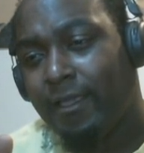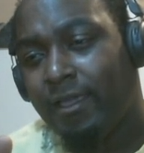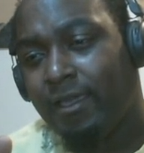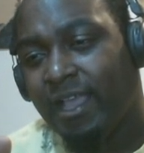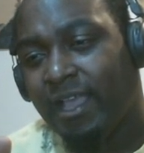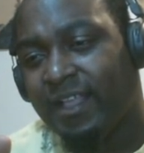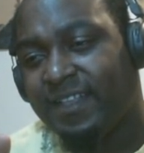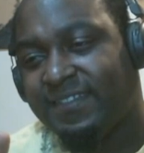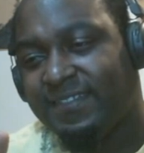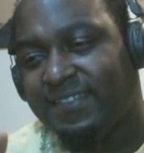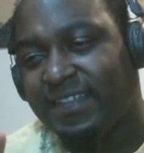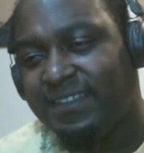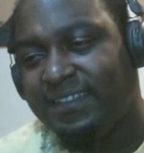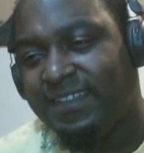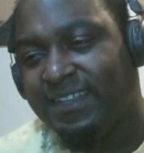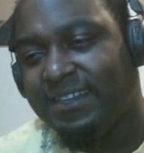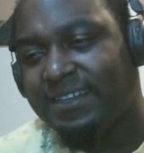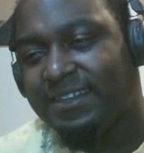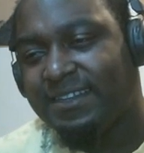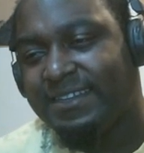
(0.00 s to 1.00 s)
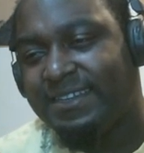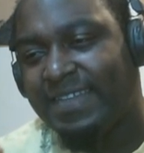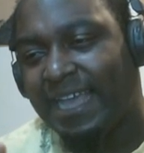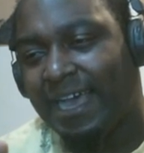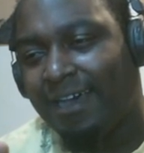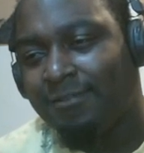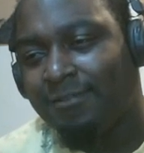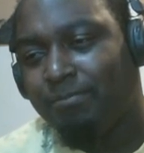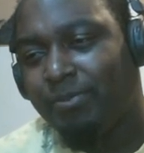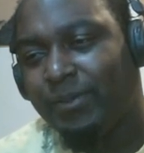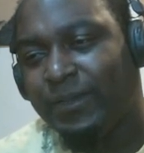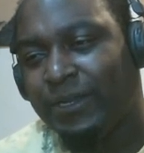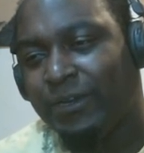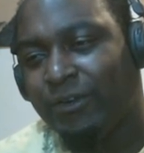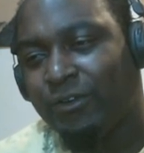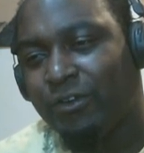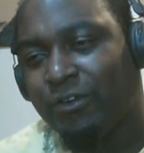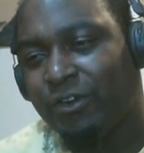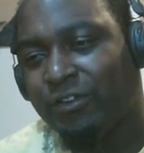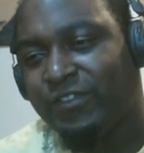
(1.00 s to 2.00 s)
it doesn't downplay
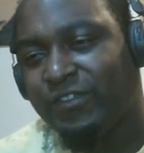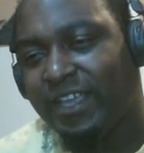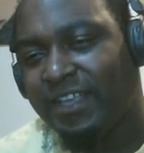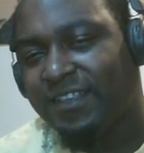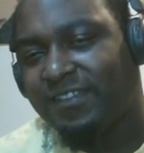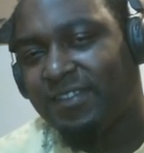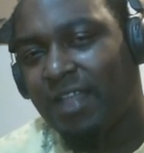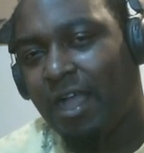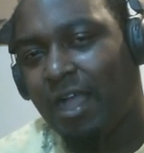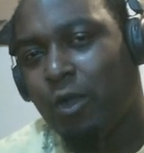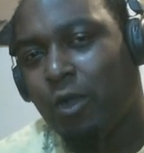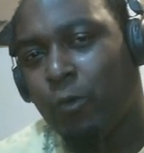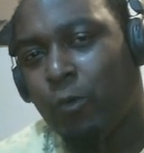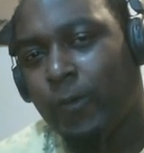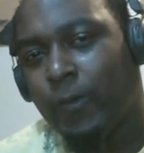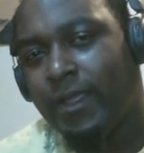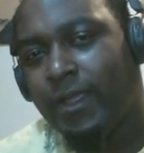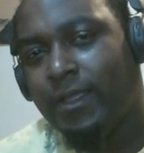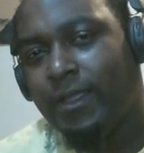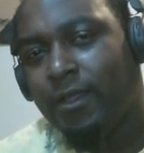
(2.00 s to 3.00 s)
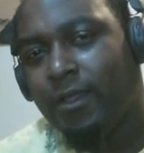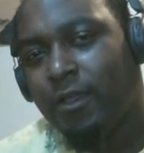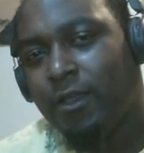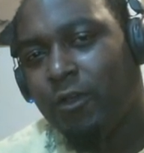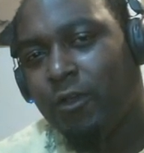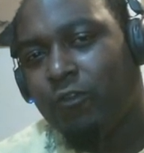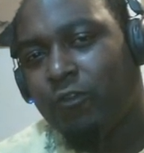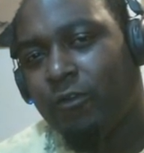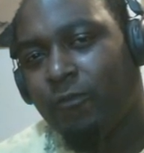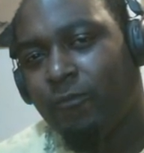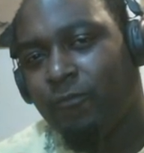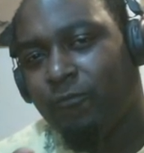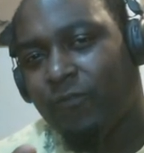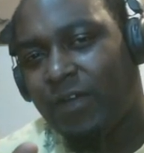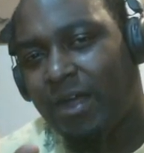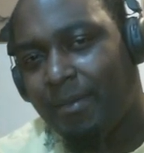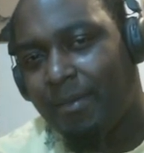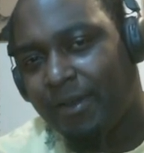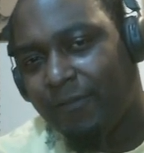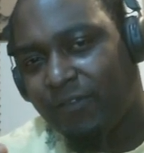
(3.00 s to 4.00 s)
or take stock away from
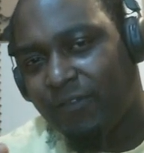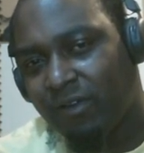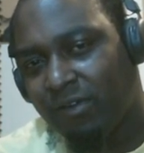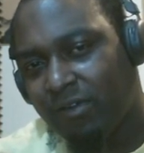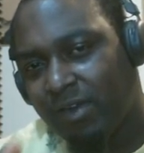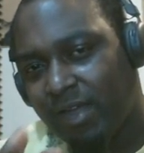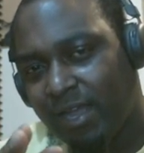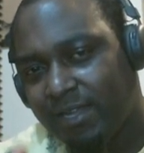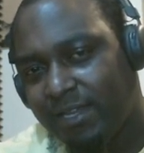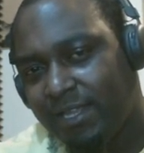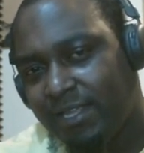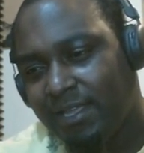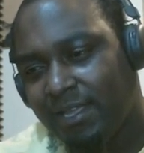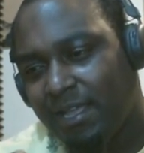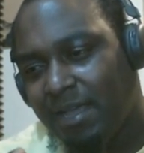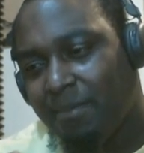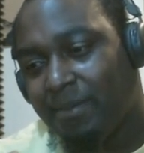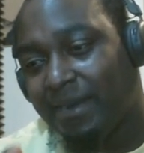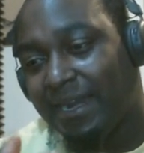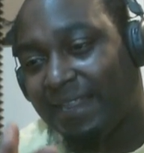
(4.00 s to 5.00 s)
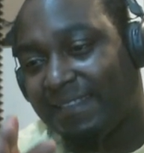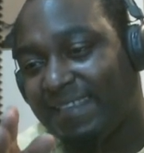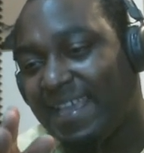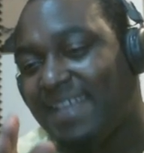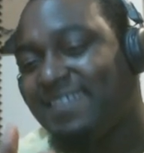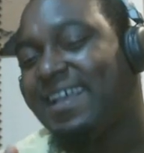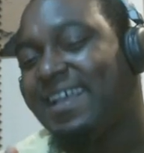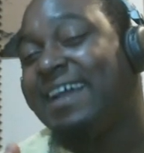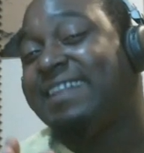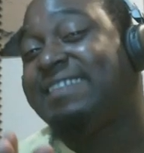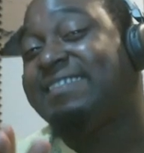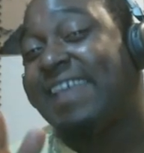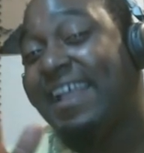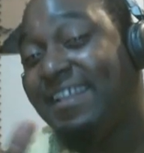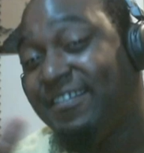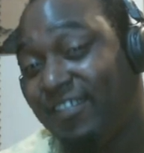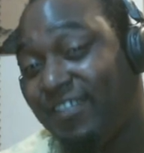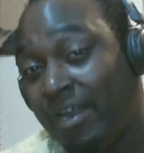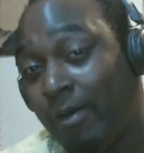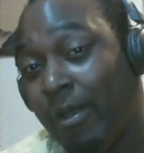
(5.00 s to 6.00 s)
Vomit if You're Ugly, but it takes
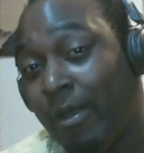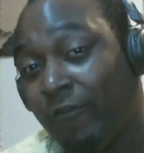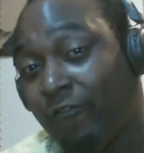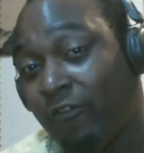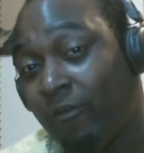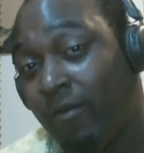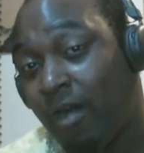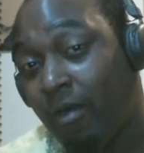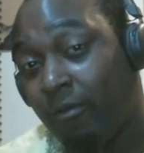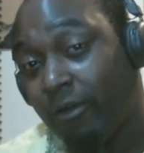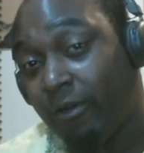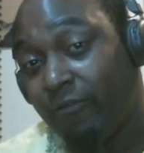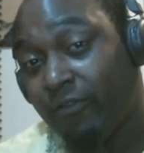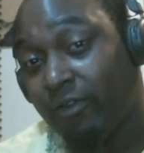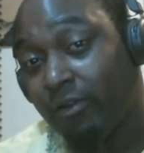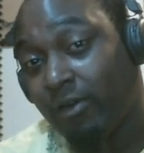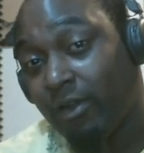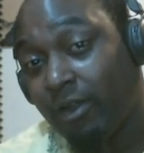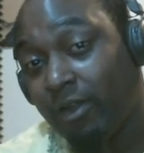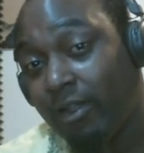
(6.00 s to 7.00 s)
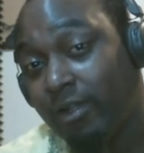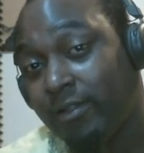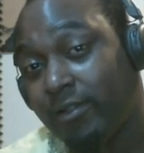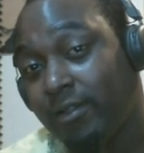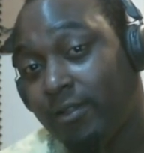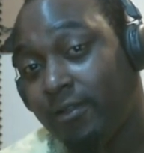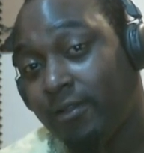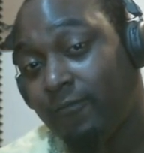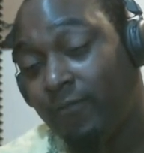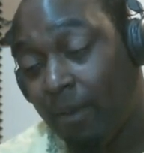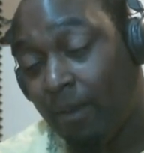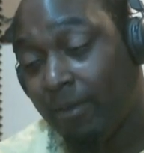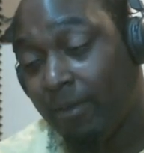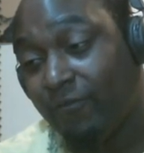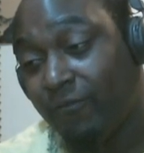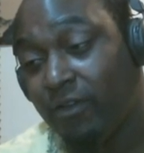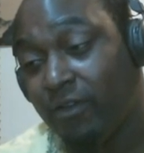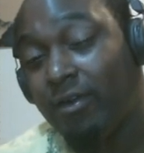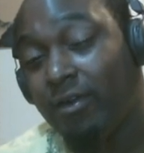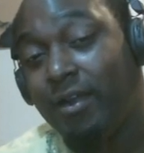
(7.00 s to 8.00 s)
attention away from Vomit if
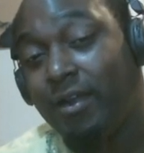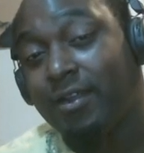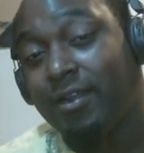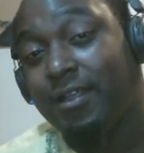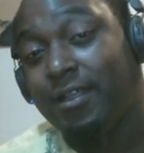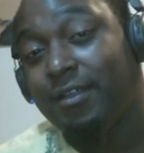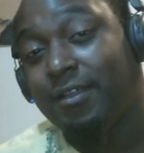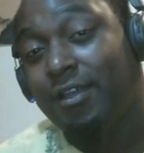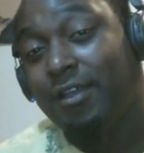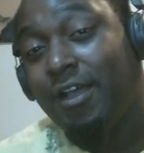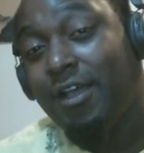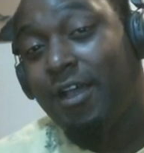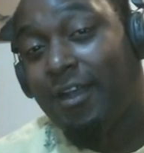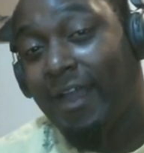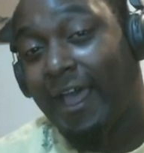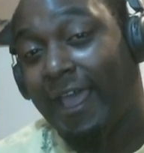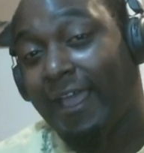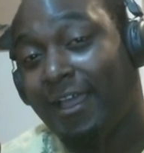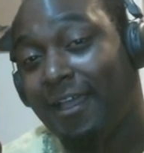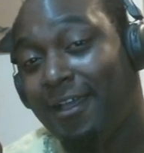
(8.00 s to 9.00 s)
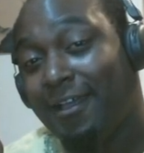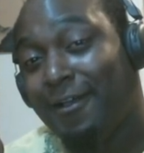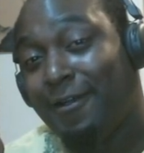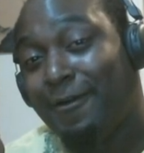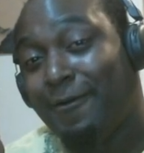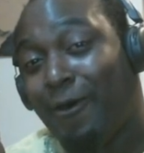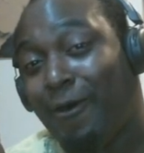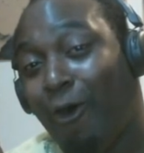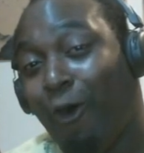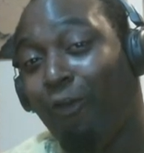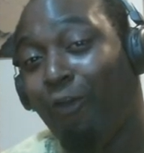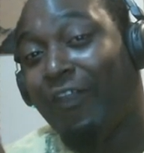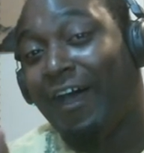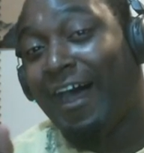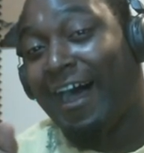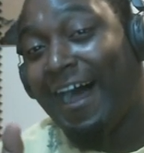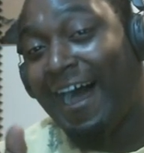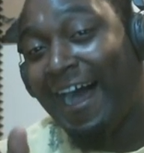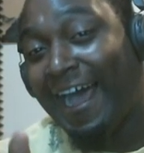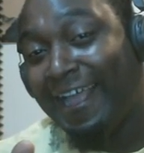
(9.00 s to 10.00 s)
You're Ugly. Like, all the
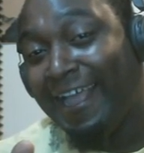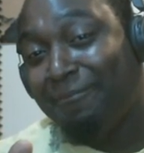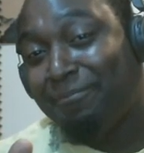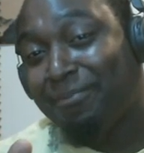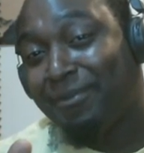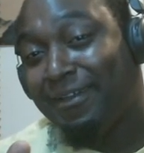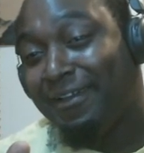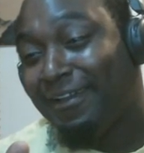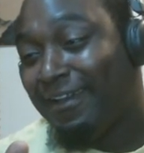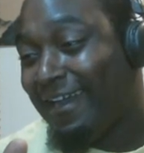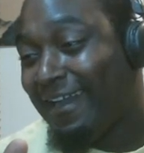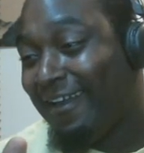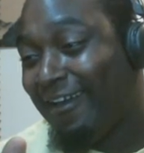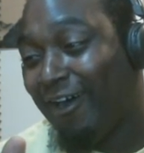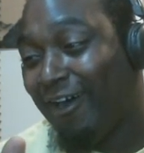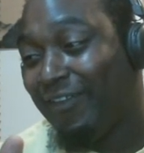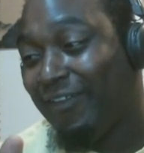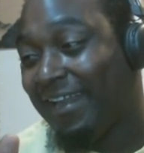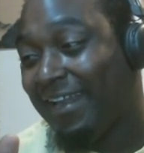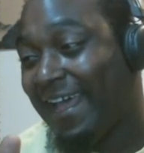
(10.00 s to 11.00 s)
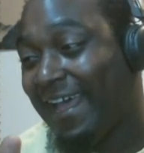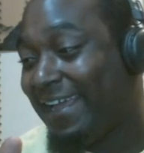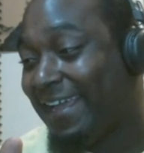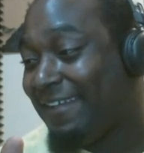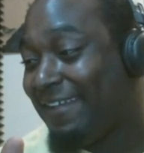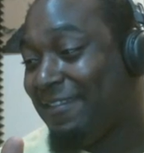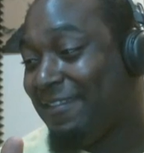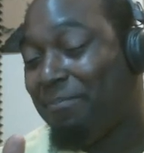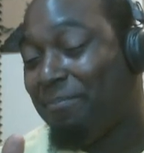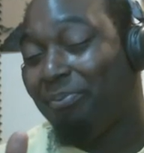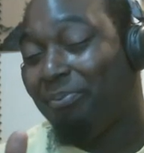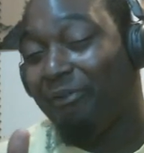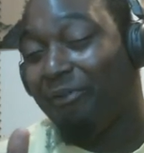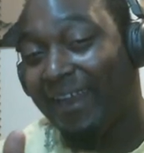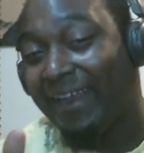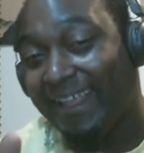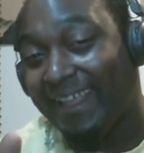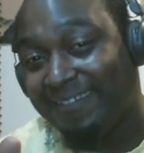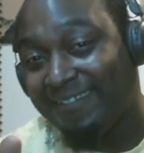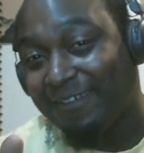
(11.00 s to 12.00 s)
hype and all the, like, the
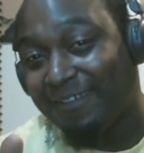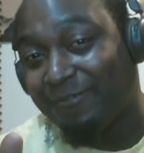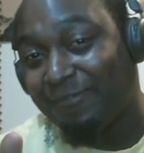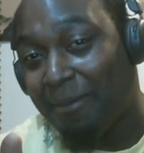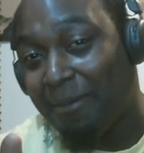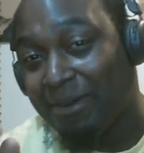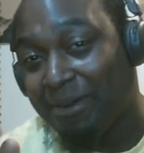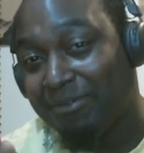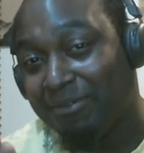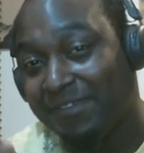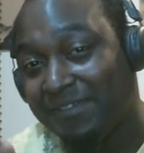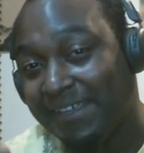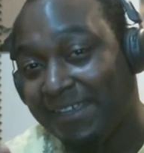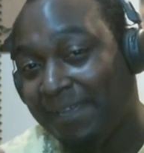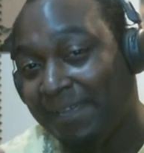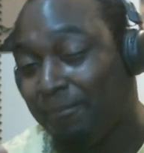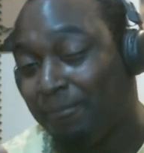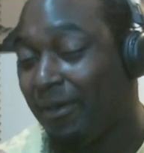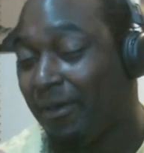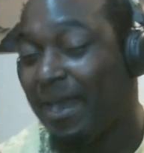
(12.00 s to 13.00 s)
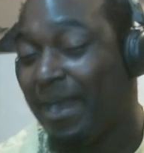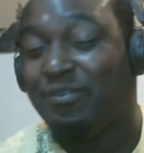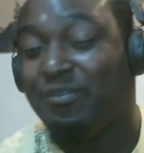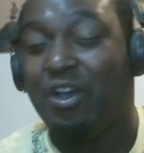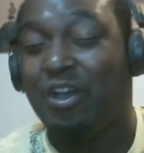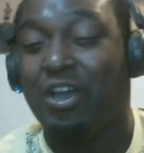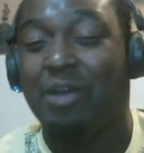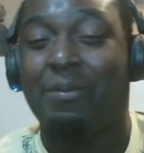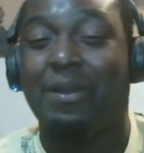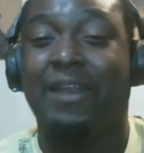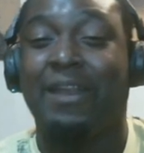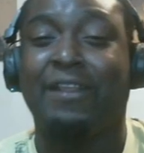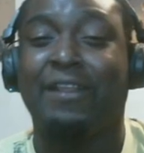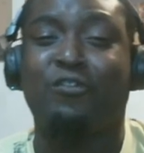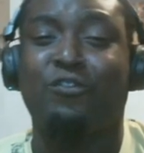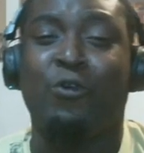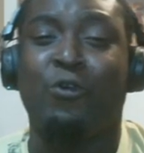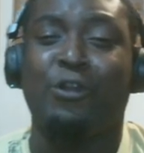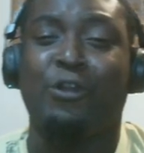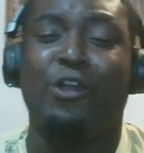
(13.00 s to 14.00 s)
praise that Vomit was getting, bro, and I'm talking about a
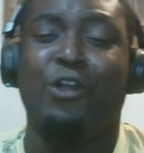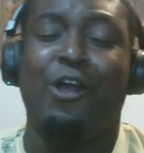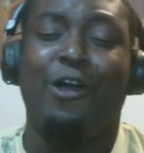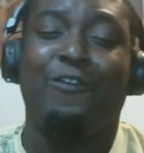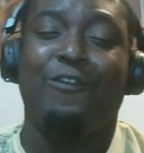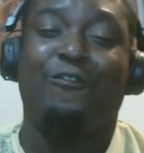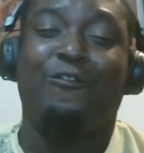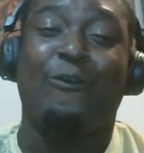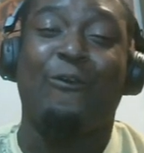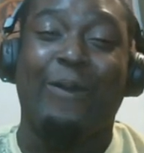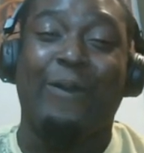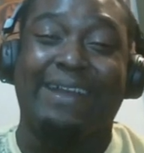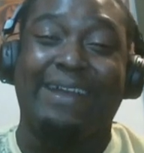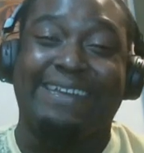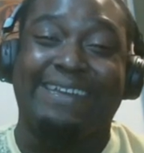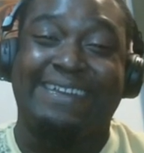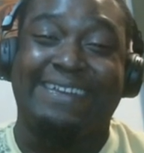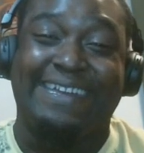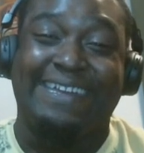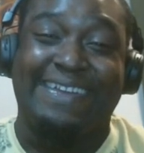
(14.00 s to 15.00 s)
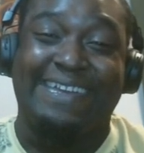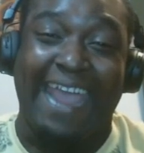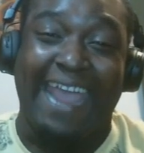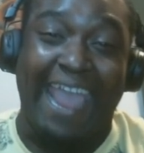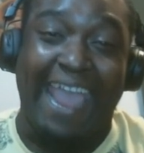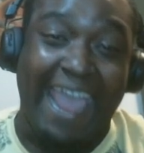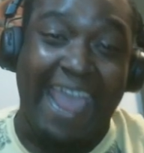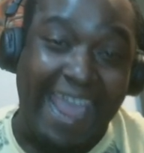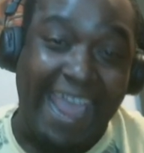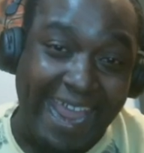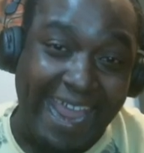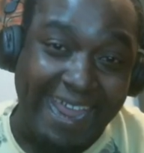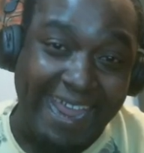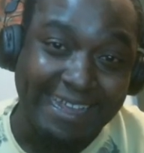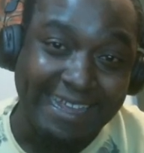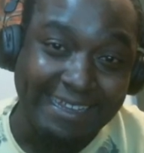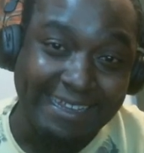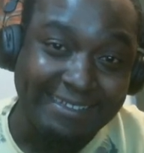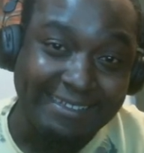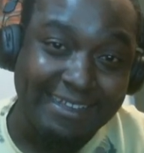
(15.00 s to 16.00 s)
Discord for
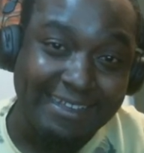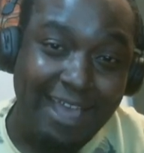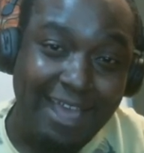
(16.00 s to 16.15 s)
days.